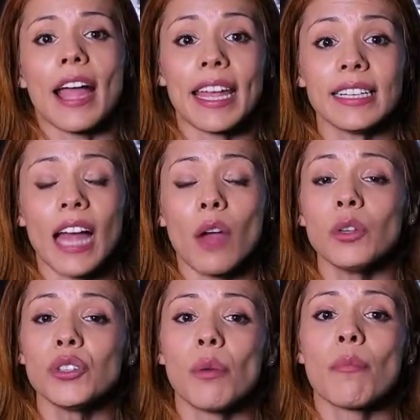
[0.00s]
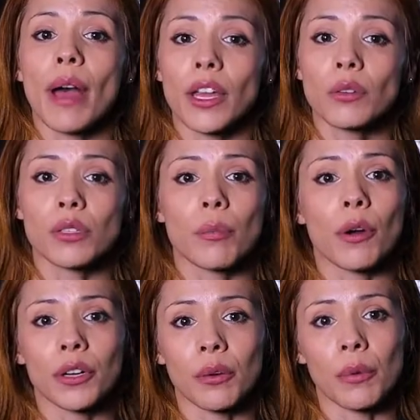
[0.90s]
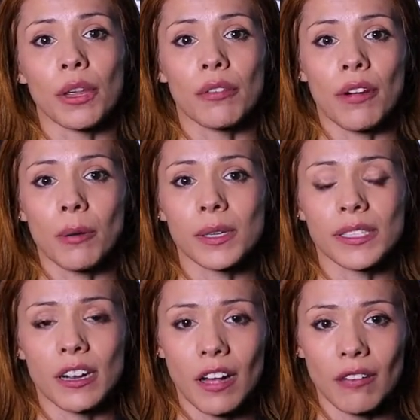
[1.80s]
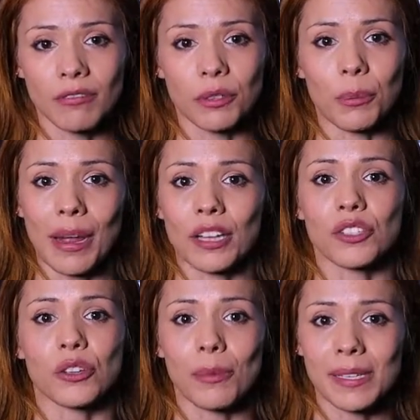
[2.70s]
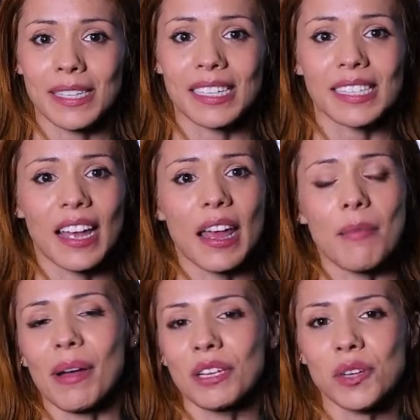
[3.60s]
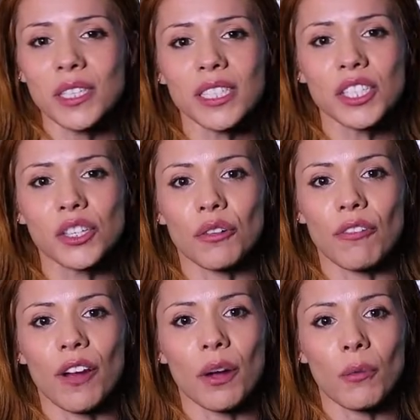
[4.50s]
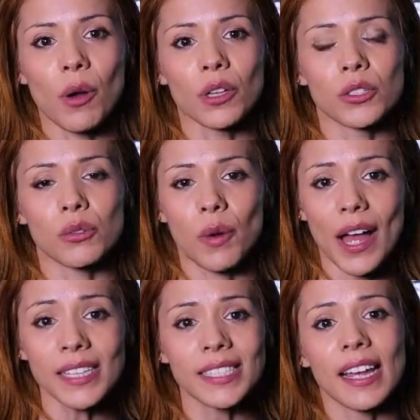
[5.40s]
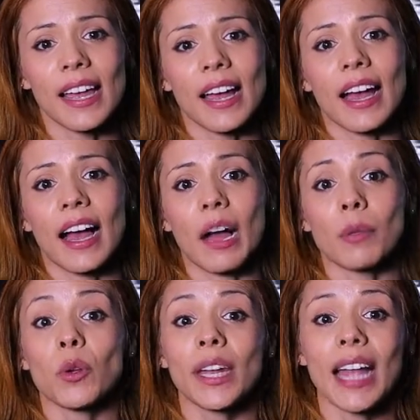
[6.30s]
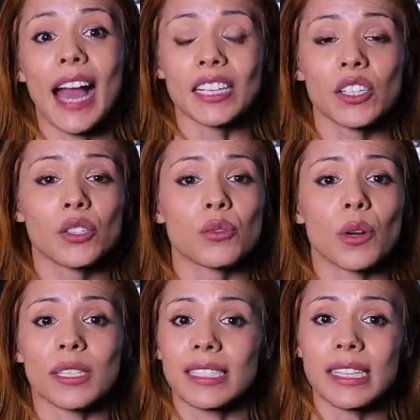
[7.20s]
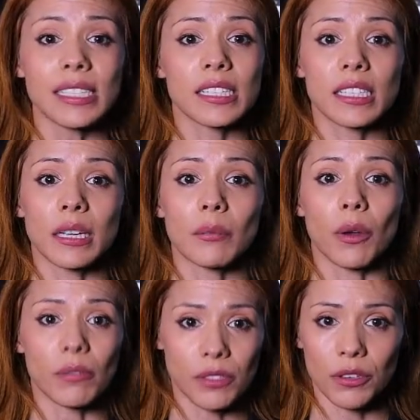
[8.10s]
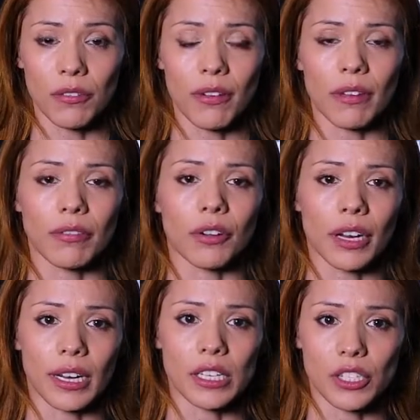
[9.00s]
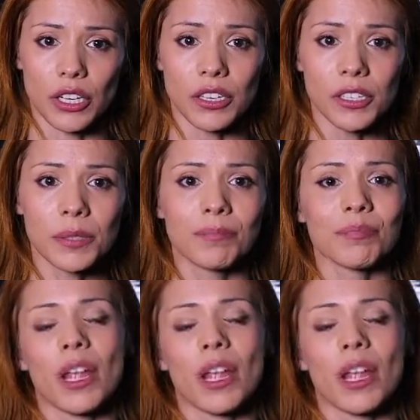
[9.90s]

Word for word: Again, I want to invite you to partner with firewalls.com for managed services. By entrusting your firewall to us, um, you gain access to our seasoned team of certified Fortinet engineers.